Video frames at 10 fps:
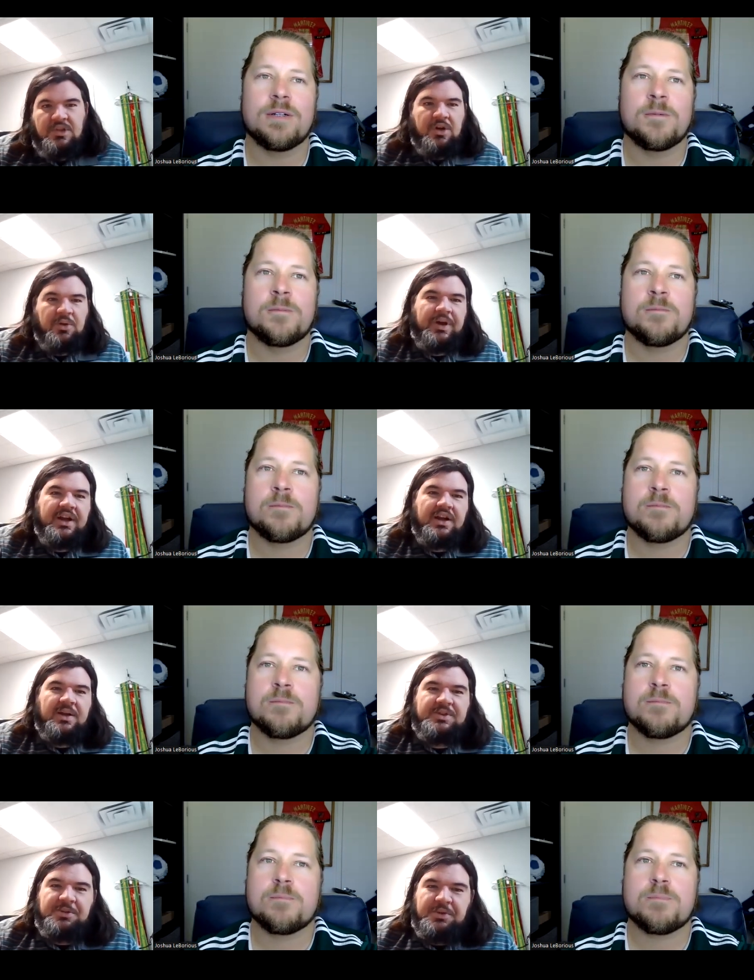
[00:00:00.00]
Speaker 1: don't back
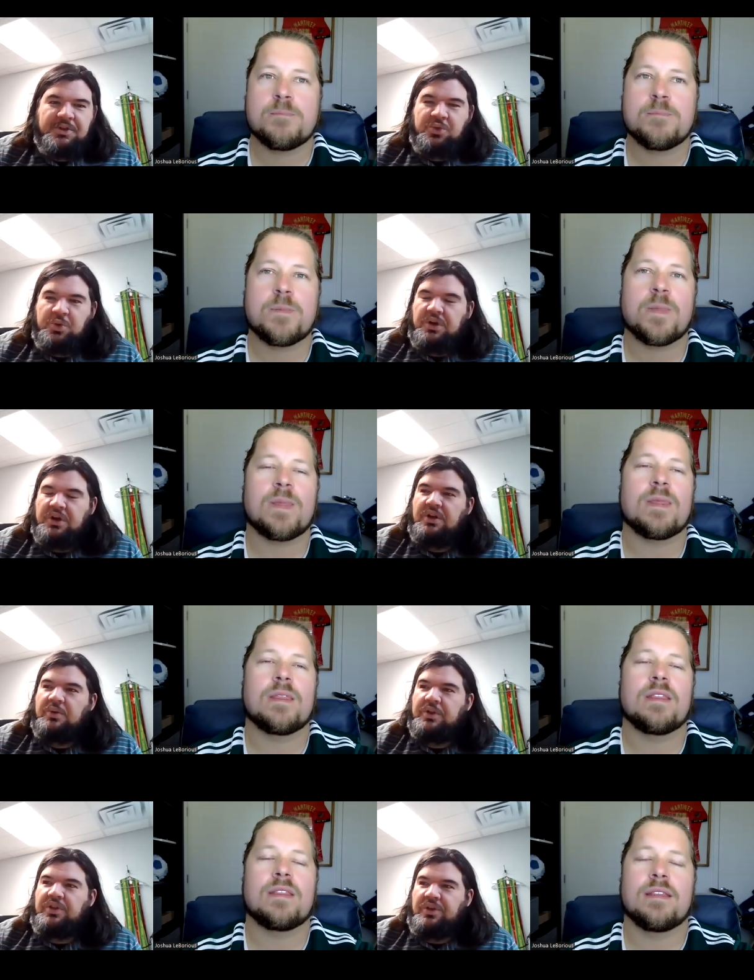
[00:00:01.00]
up someone's word
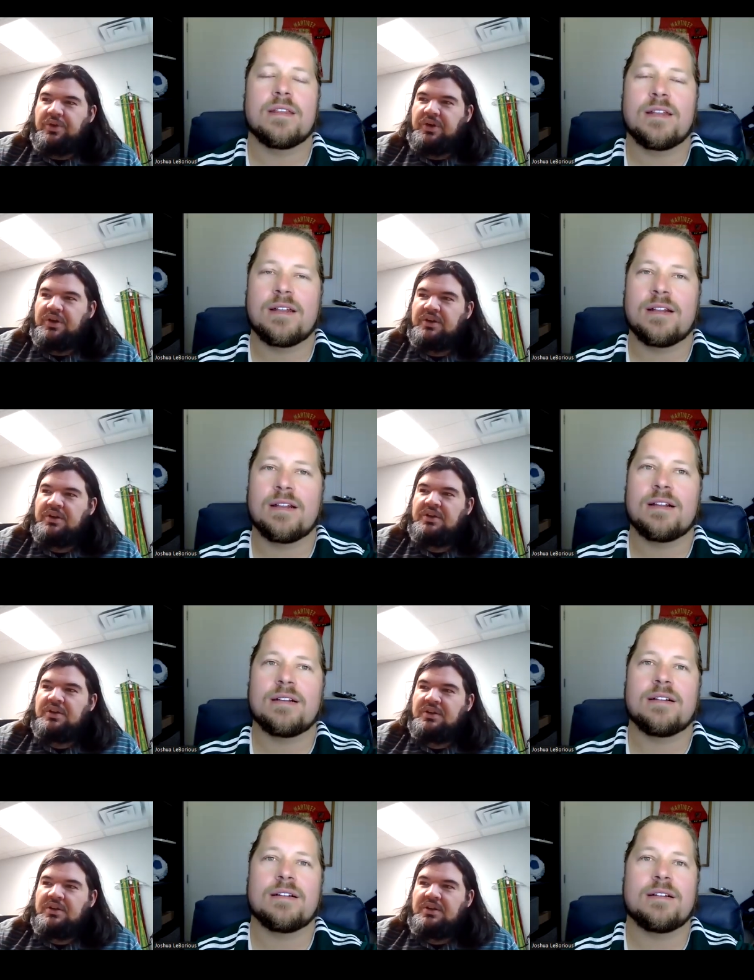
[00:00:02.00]
with your
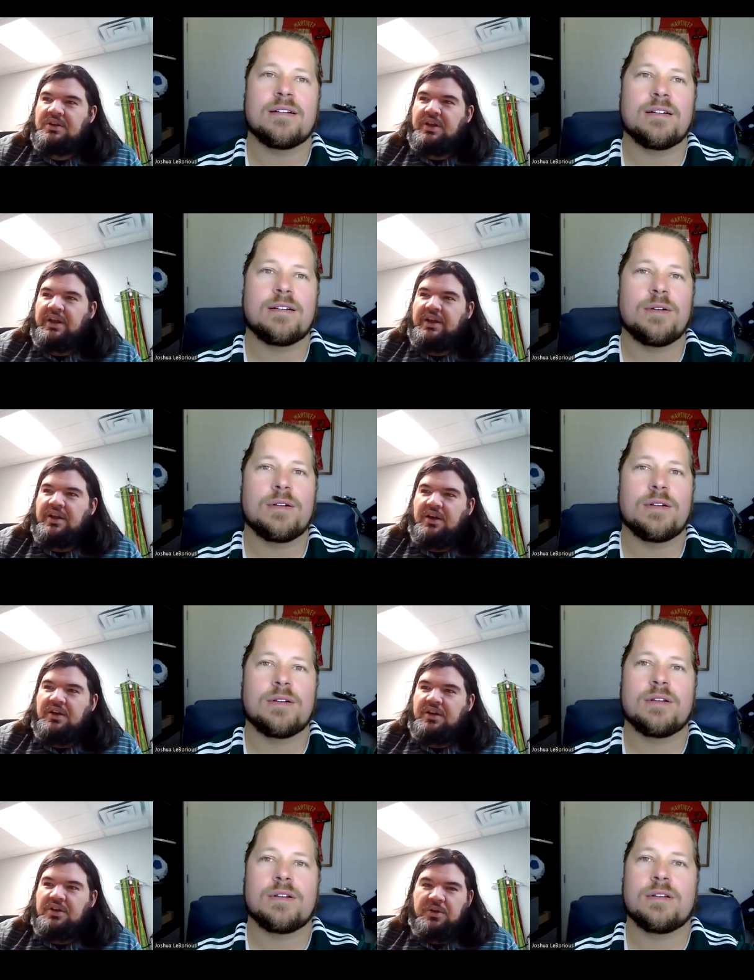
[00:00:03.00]
like
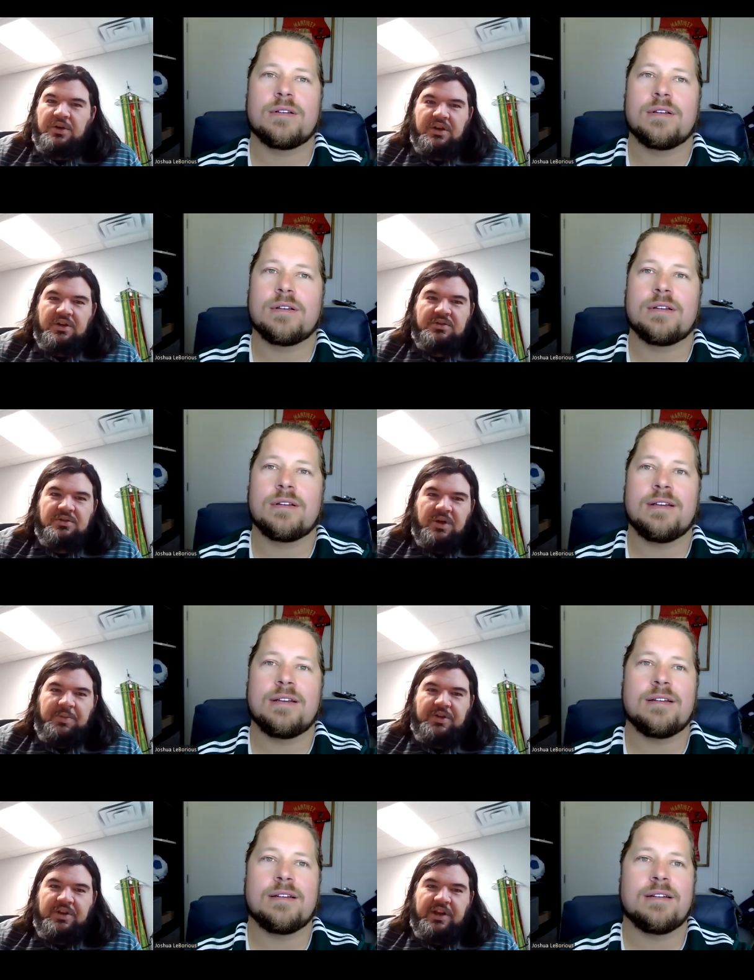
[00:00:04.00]
honor or
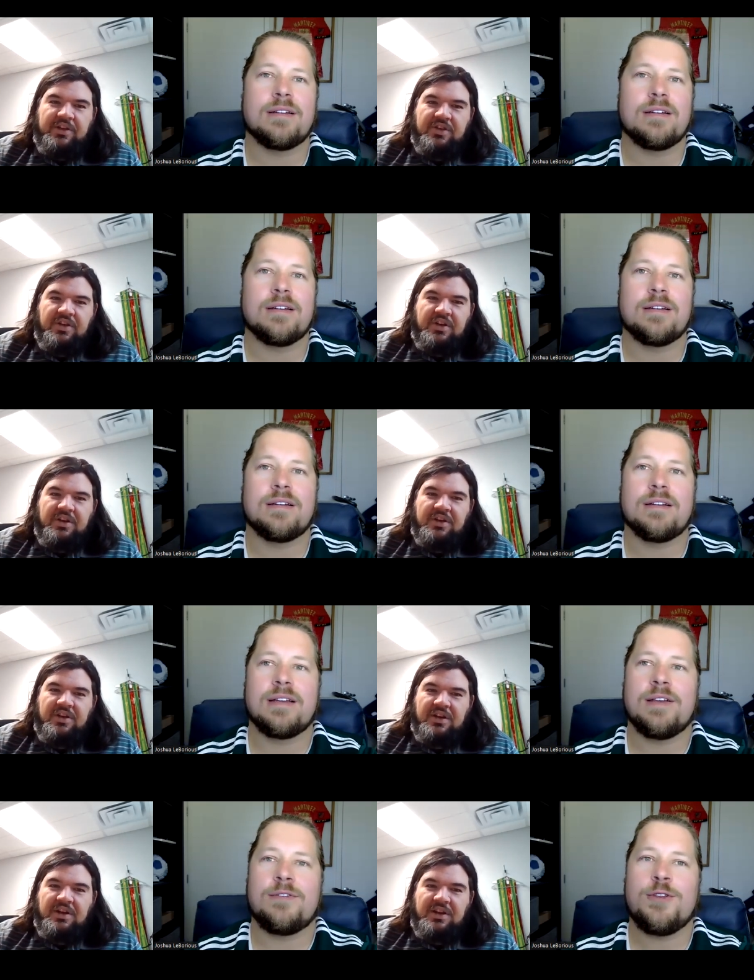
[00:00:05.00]
reputation
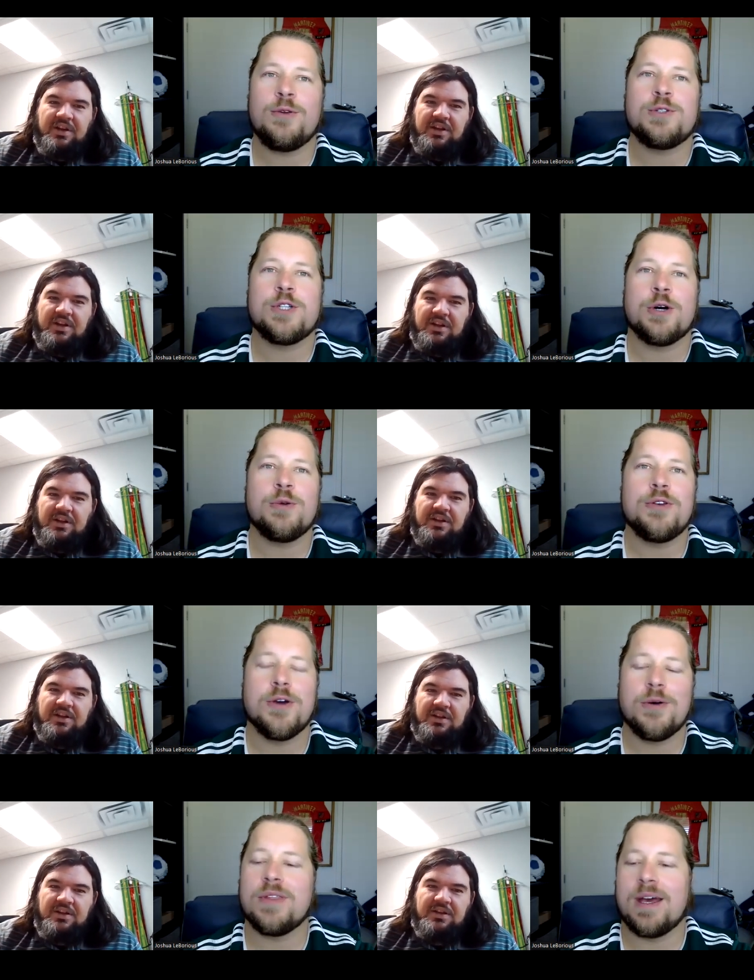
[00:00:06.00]
Speaker 2: if you don't
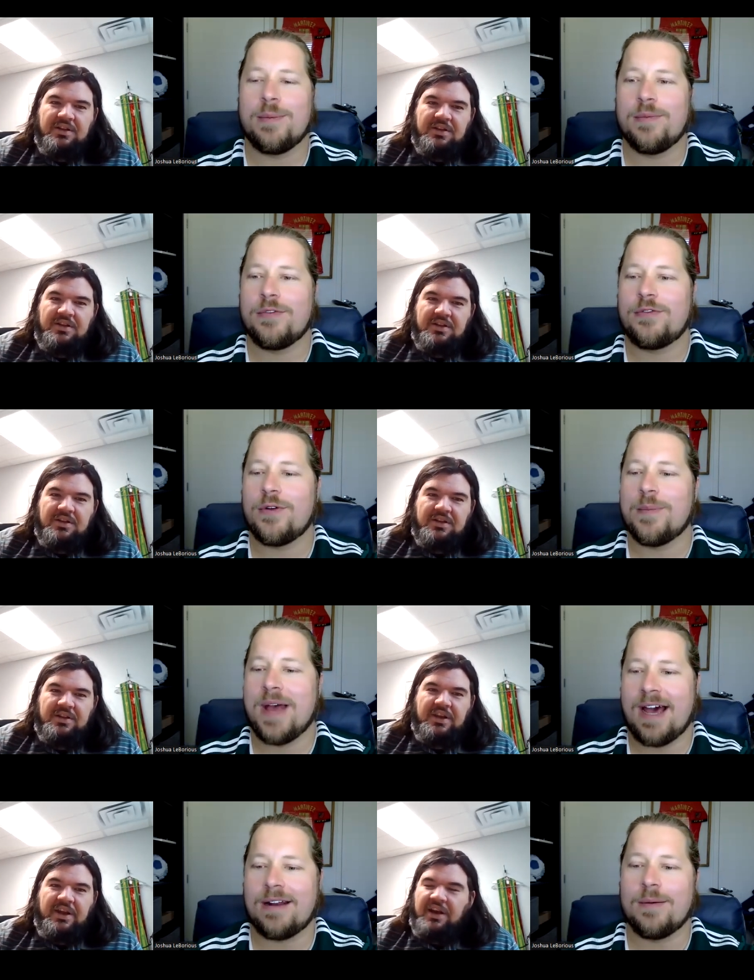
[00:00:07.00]
know them from
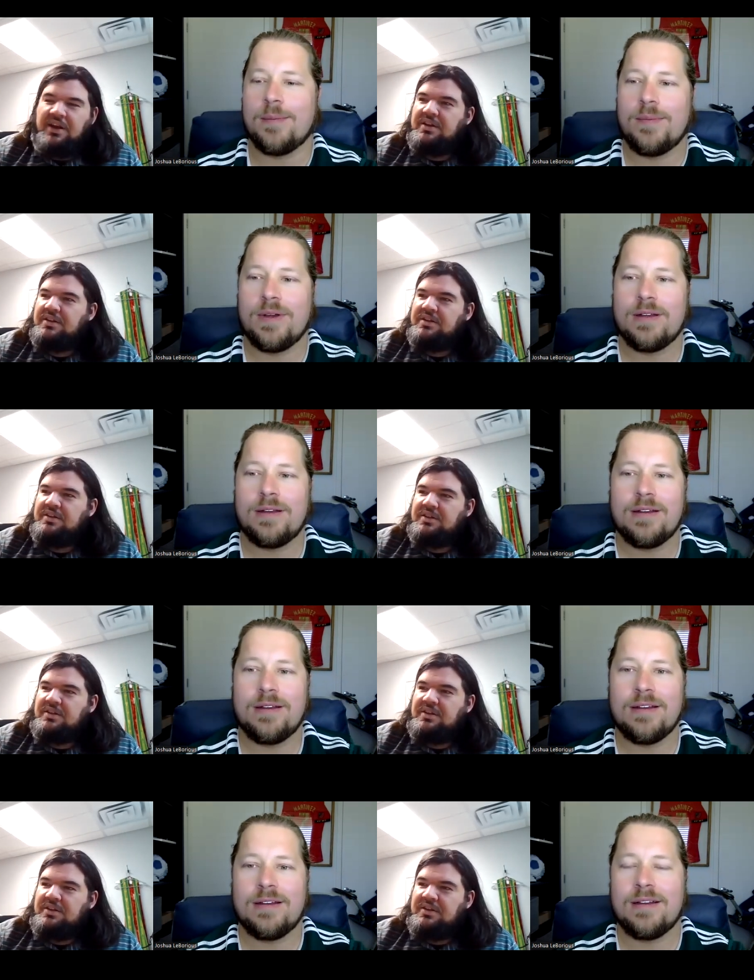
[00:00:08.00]
Adam.
Speaker 1: Yeah.
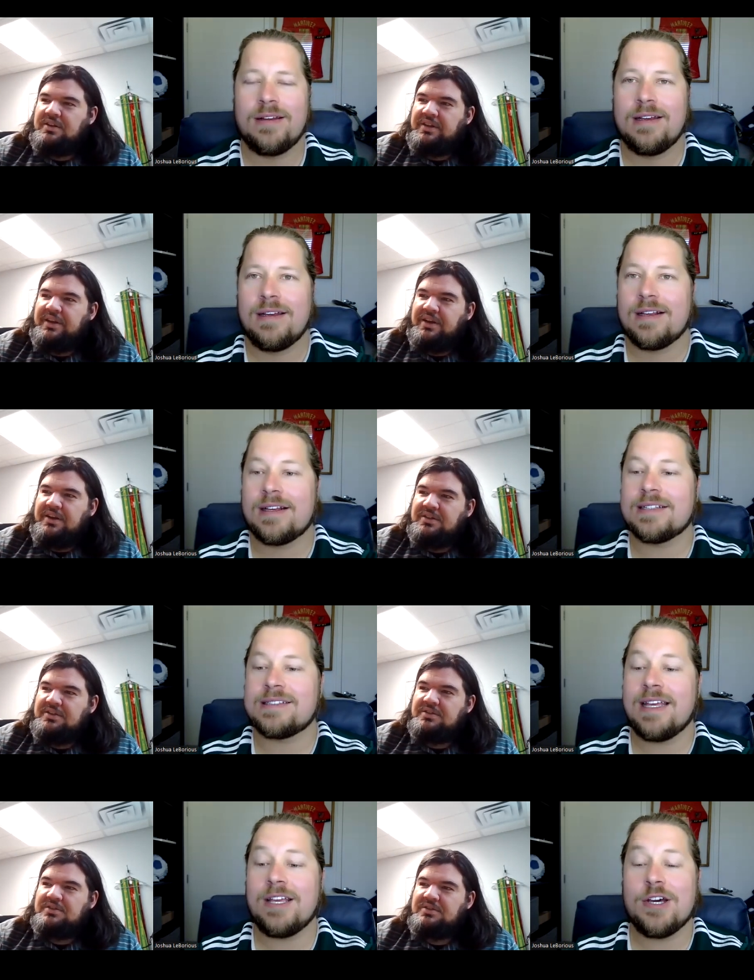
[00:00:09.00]
Yeah.
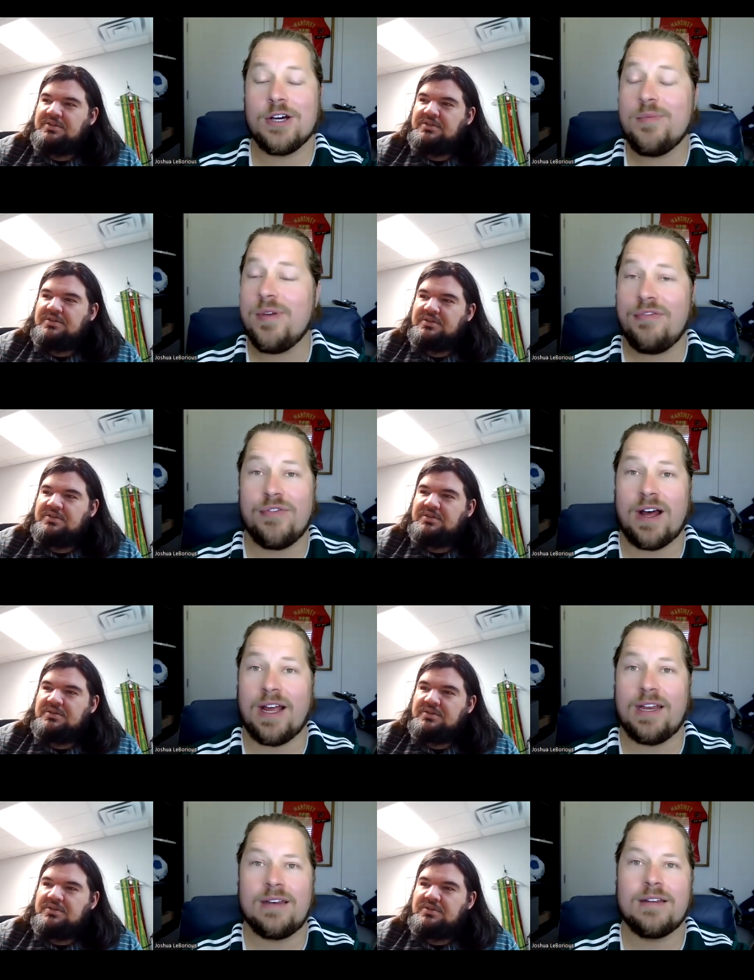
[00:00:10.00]
Speaker 2: Because they could be
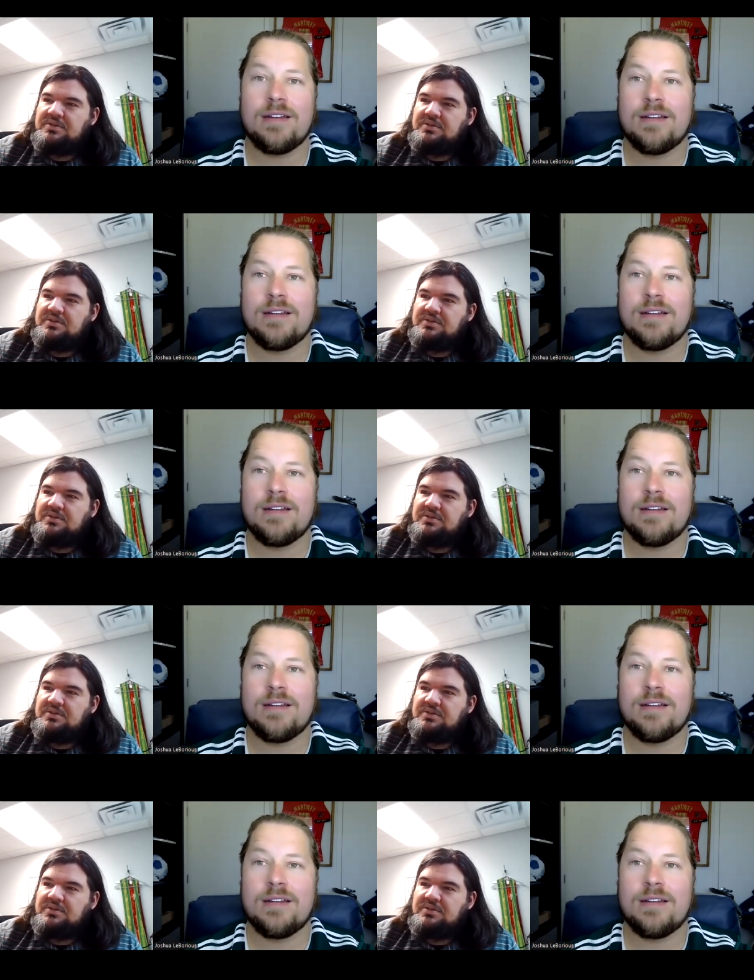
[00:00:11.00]
fine